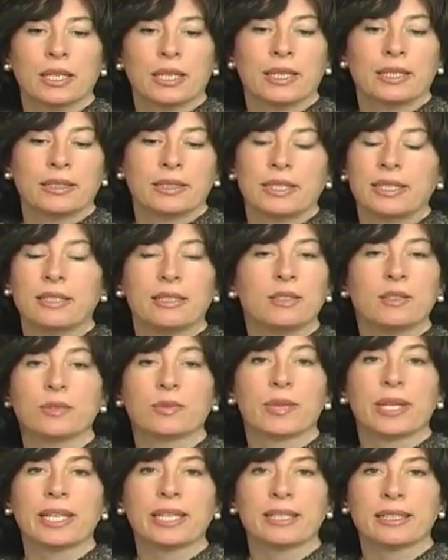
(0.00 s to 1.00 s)
and he
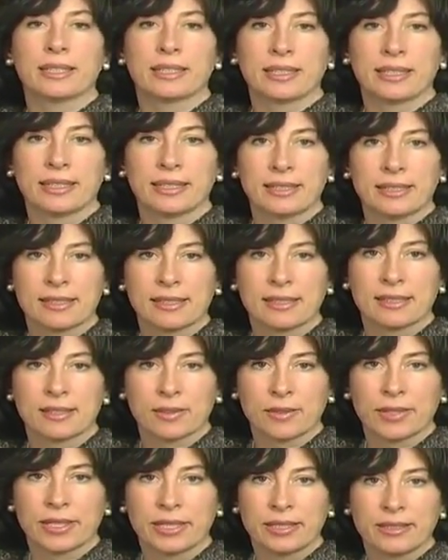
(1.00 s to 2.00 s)
didn't recognize this
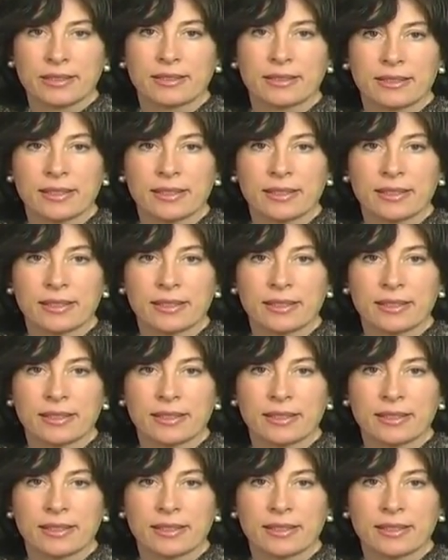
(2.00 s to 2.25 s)
great